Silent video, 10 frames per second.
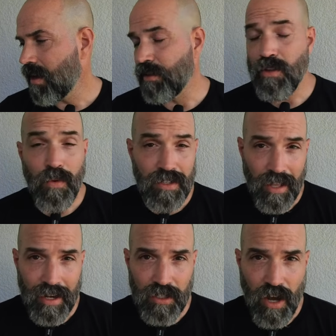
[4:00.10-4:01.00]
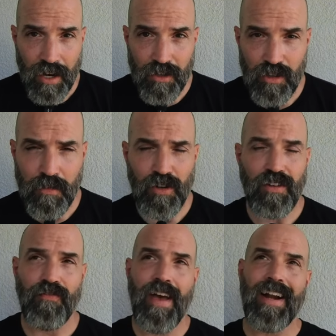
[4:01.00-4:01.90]
And they're the ones I like talking to the
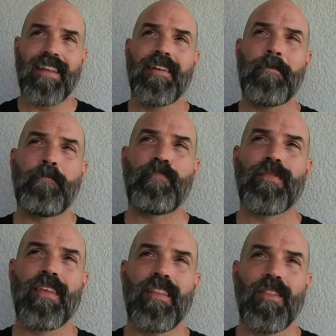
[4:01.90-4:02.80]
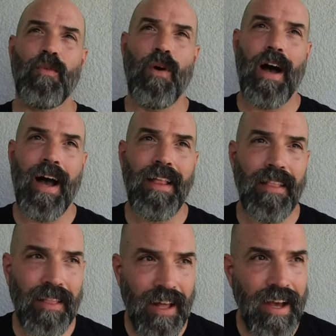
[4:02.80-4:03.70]
most. In fact, I
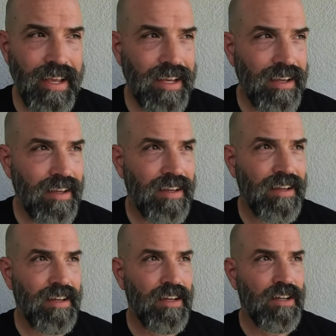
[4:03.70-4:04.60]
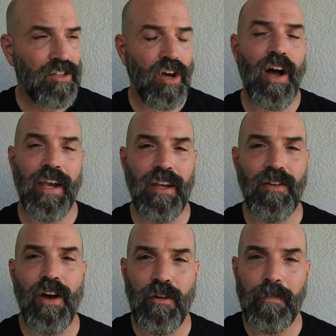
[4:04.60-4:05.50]
like talking
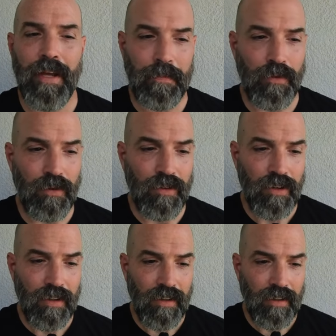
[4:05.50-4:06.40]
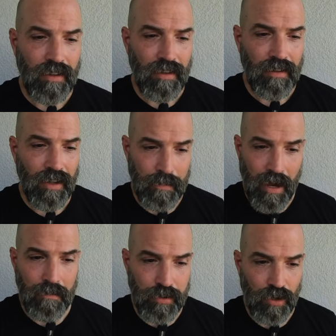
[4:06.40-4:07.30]
to other people
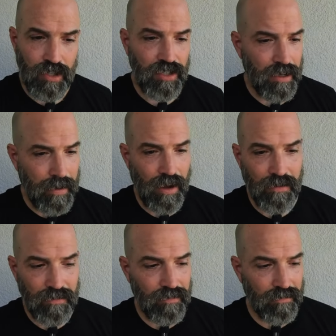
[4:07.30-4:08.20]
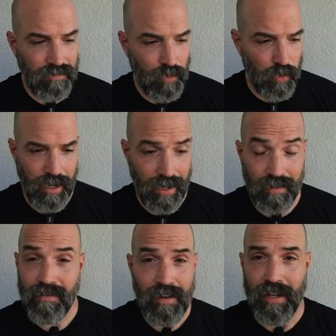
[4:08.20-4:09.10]
about books and about
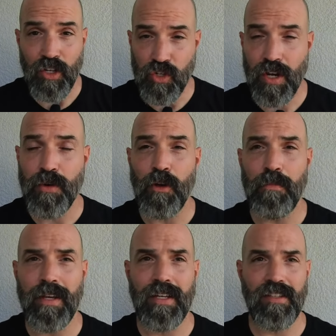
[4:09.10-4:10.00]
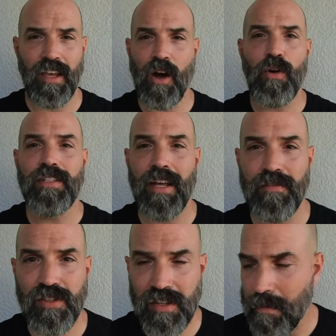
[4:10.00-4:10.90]
reading in general, because they always
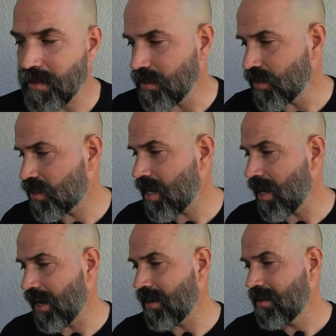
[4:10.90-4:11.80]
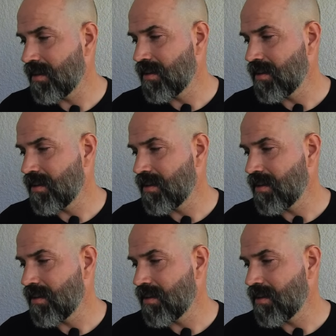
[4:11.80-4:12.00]
have something to say,